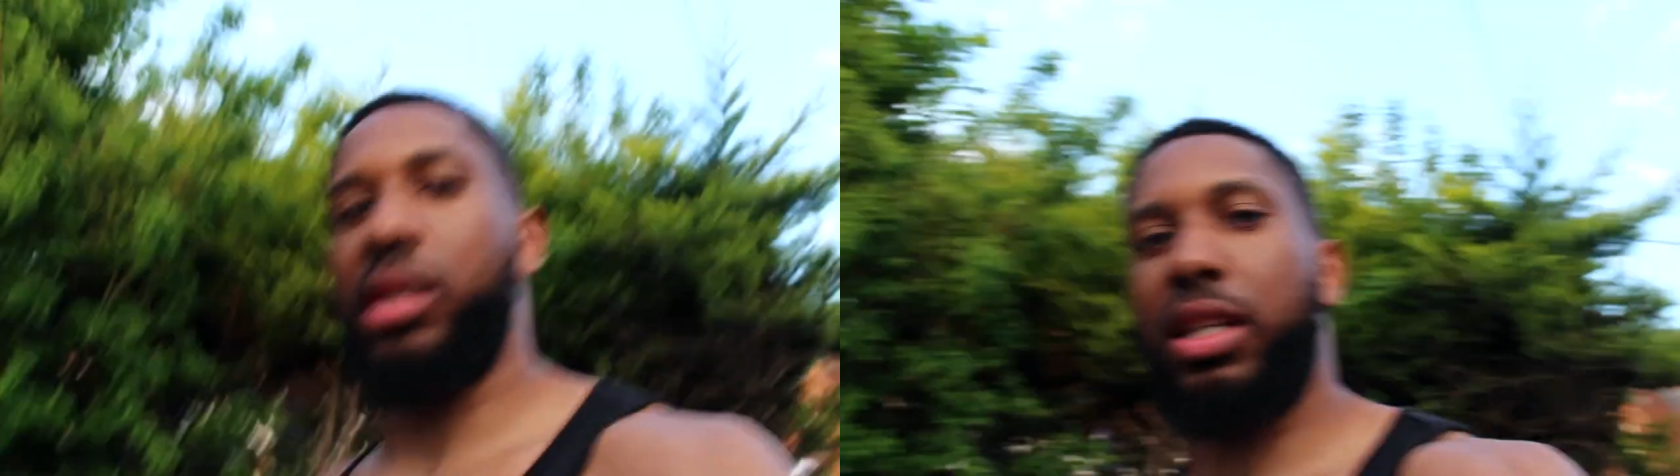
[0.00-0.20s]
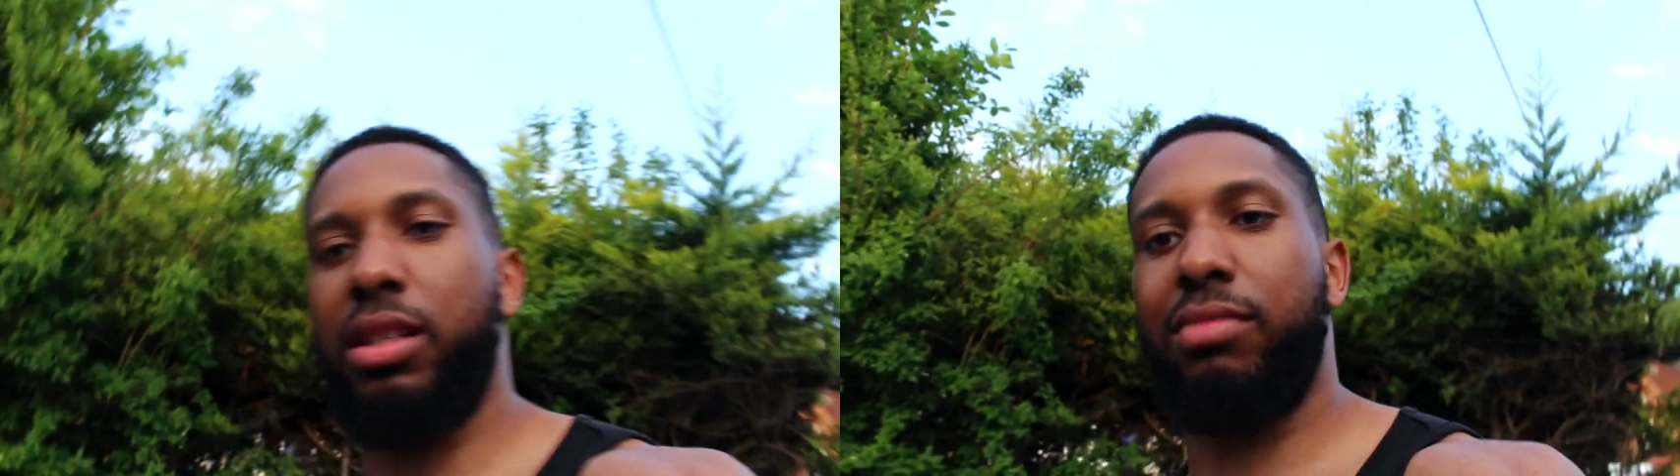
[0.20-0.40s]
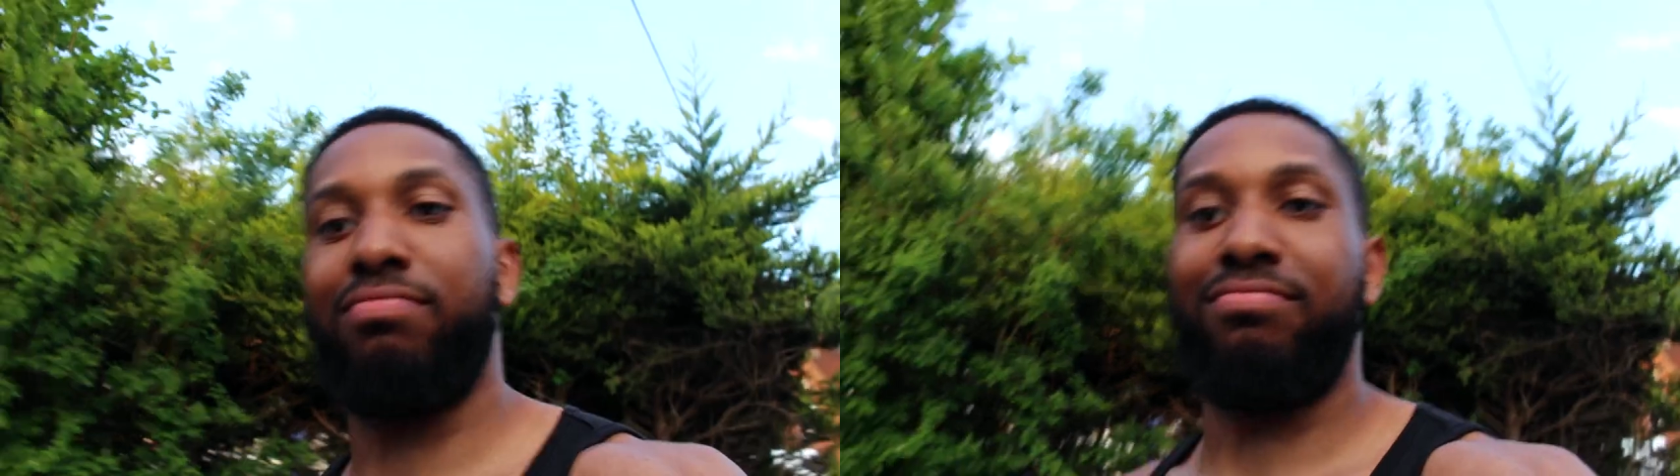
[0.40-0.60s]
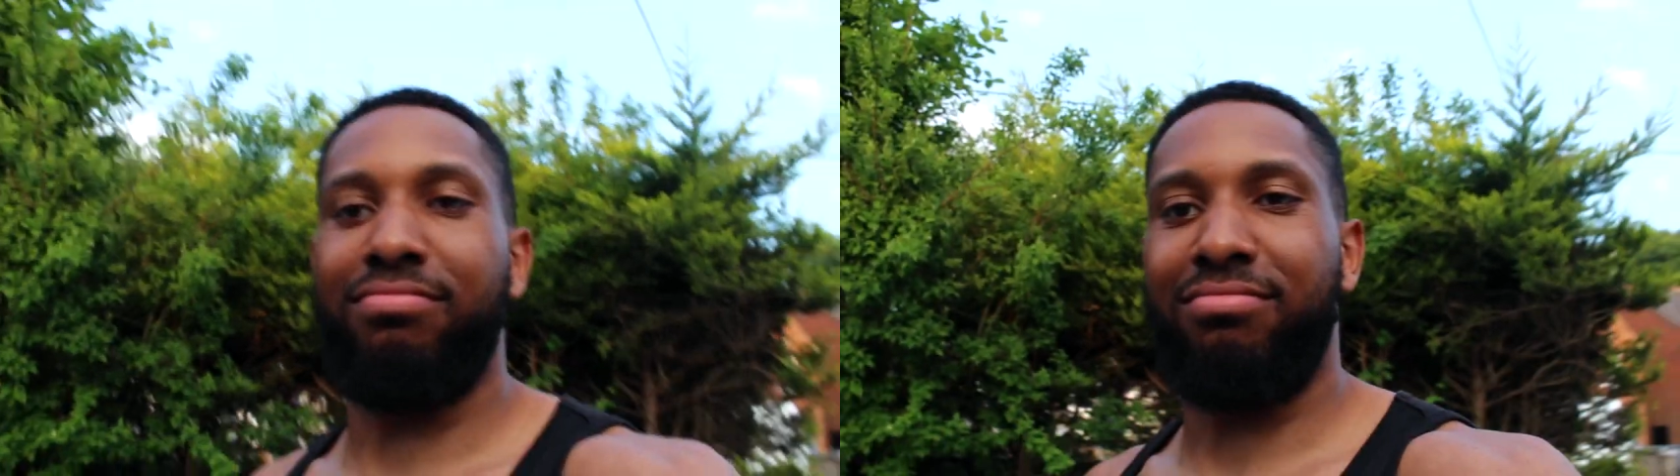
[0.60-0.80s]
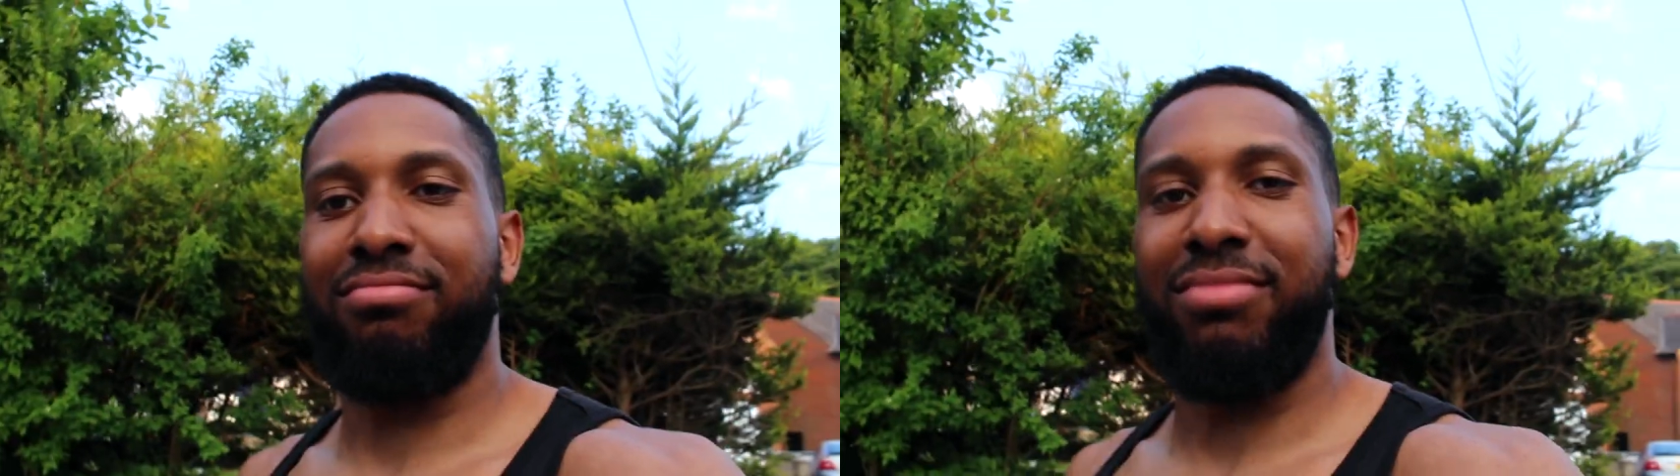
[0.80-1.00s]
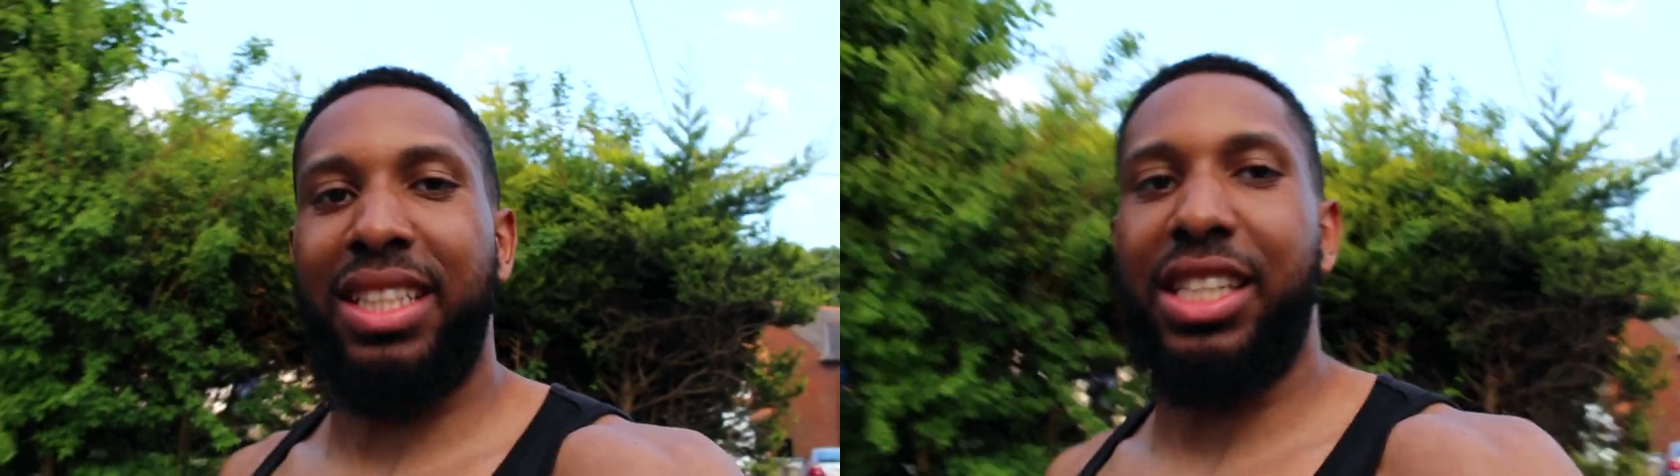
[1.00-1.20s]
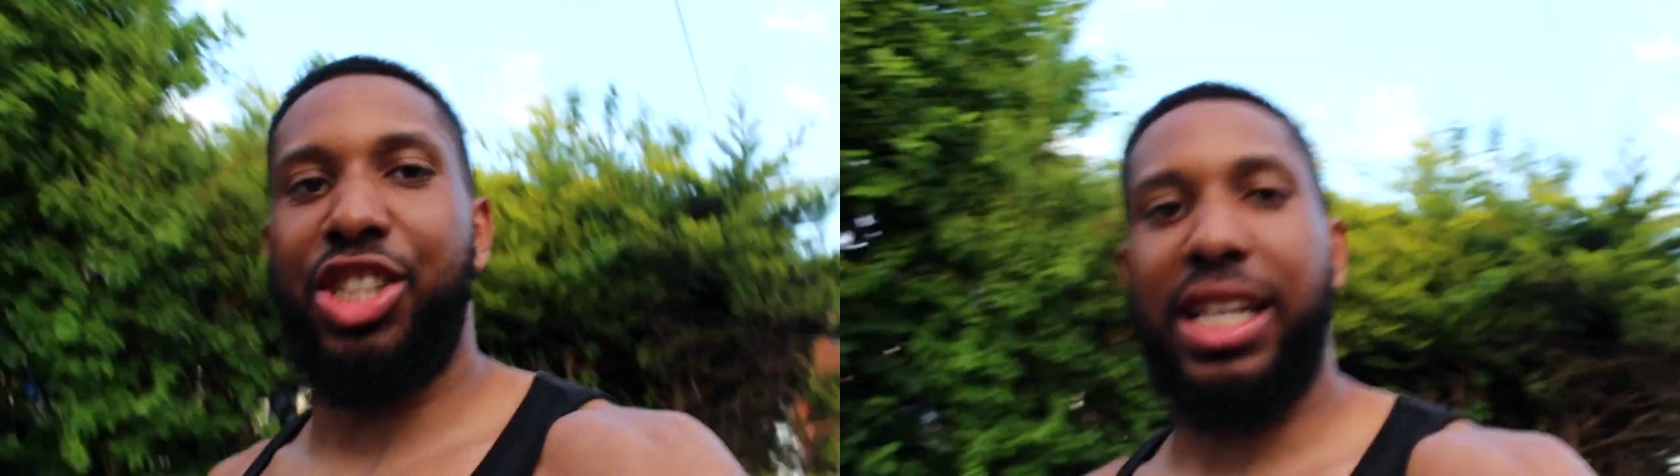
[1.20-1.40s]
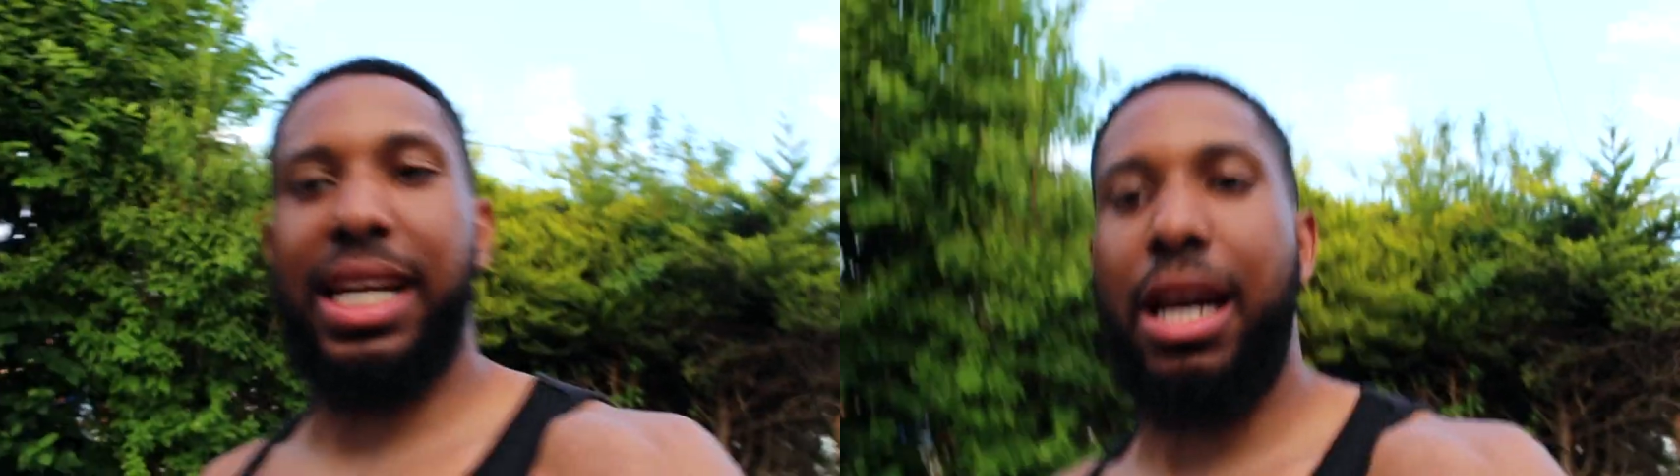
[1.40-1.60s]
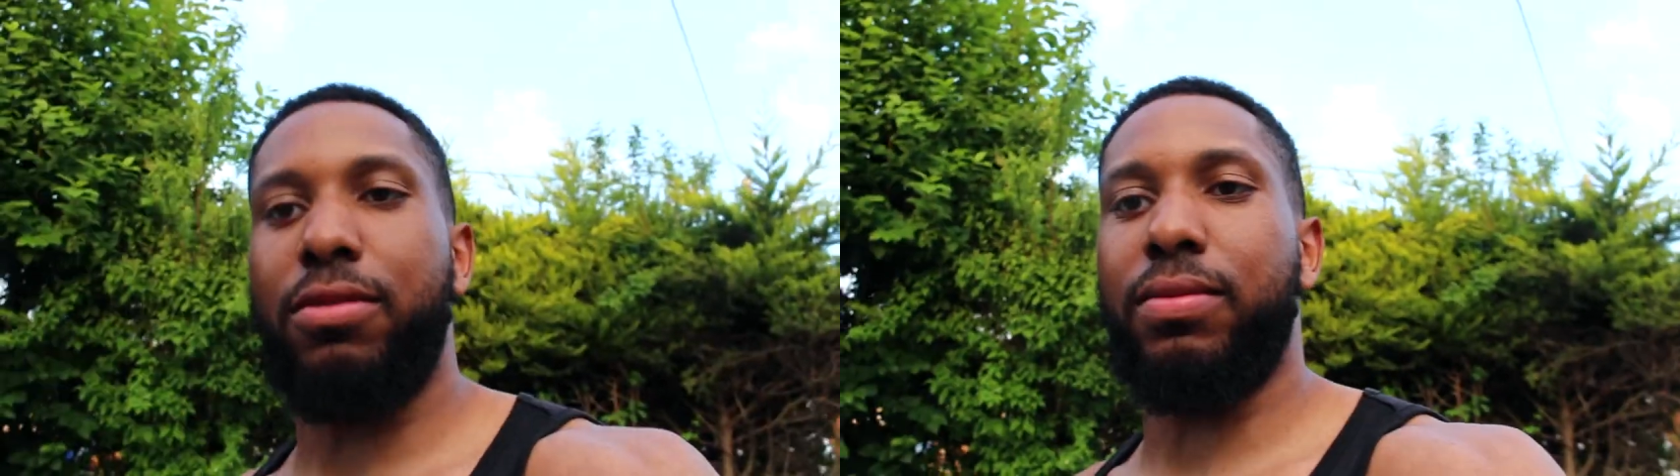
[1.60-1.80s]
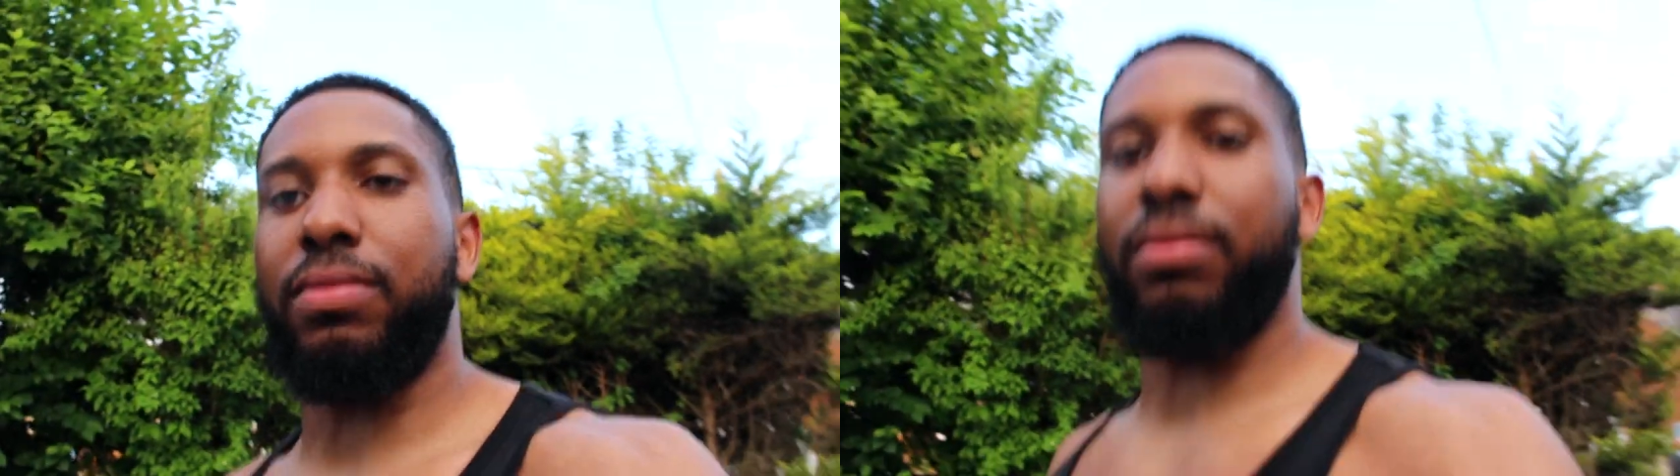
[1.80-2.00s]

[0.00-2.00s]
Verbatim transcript: and then you can check it out.